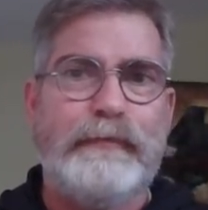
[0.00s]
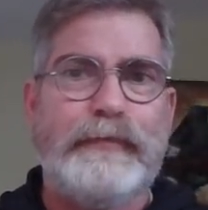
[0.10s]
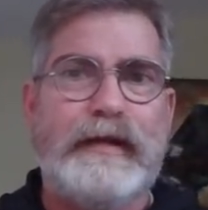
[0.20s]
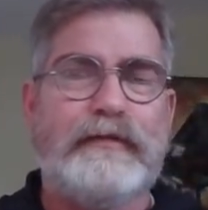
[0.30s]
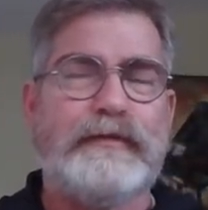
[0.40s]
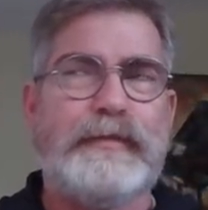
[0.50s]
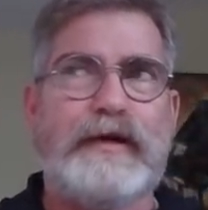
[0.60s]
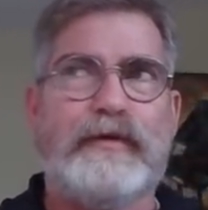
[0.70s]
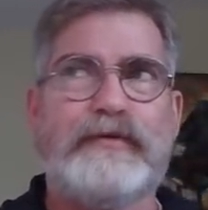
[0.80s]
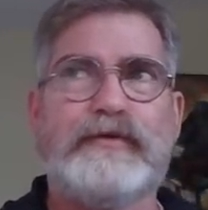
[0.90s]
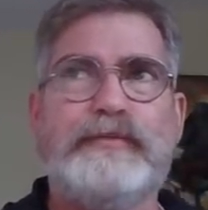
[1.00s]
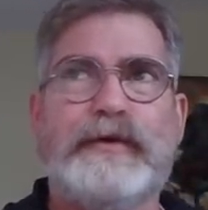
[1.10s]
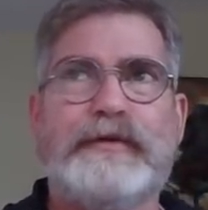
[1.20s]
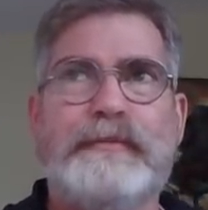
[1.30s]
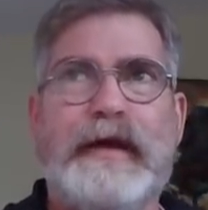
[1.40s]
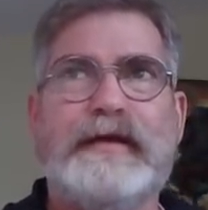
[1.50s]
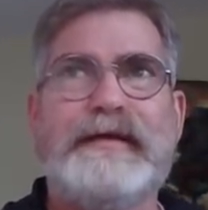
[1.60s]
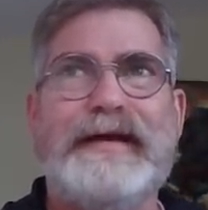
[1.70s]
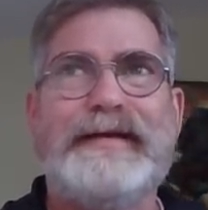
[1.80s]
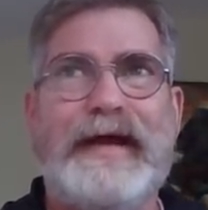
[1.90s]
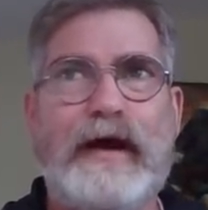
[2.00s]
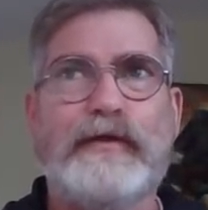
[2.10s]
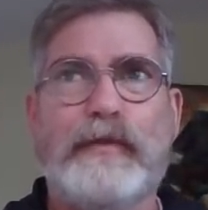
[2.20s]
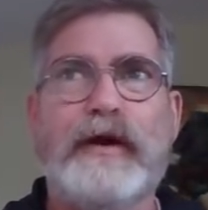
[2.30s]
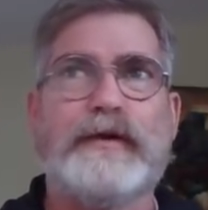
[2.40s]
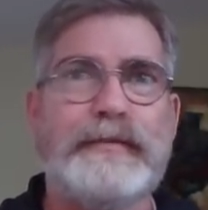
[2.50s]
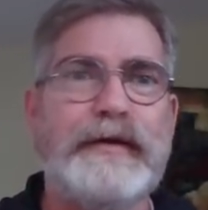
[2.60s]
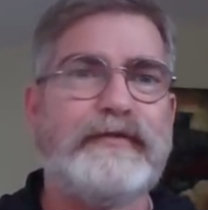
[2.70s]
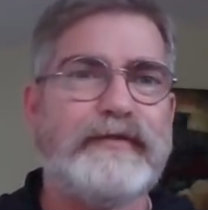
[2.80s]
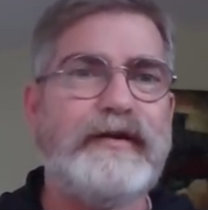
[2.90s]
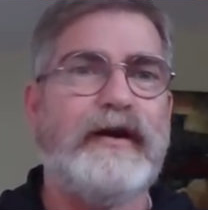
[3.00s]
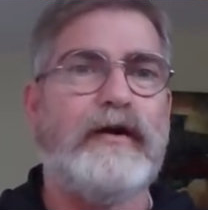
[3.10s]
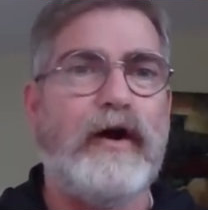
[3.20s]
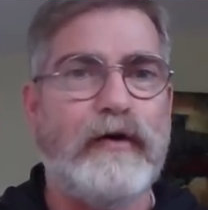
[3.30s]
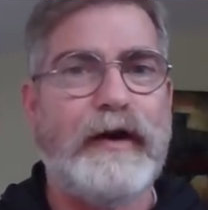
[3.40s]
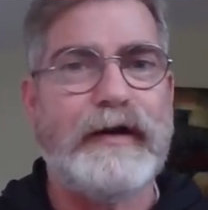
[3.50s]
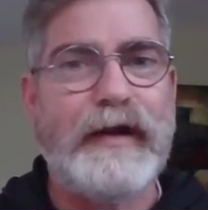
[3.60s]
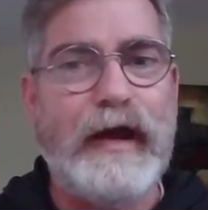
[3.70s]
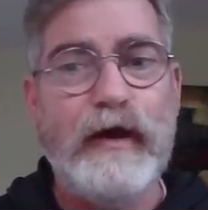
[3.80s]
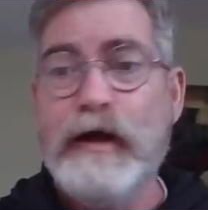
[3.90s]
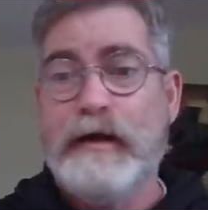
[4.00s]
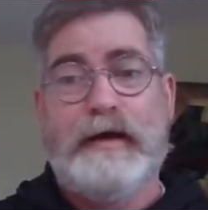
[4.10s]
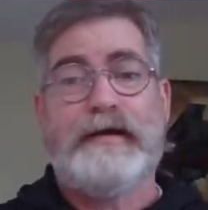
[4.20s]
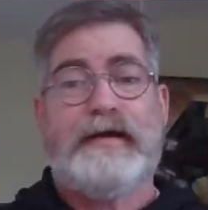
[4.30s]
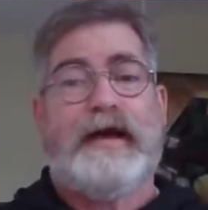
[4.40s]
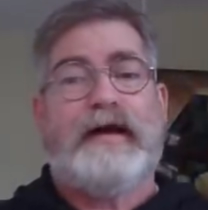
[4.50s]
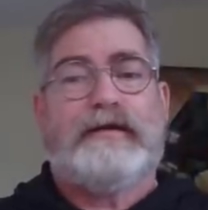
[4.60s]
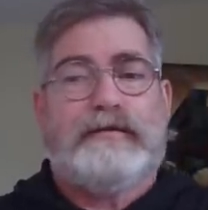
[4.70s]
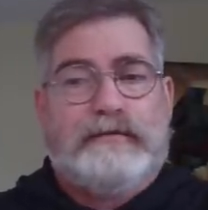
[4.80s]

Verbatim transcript: everybody wants to put the mandate now, the market of the beast is here already now, and yet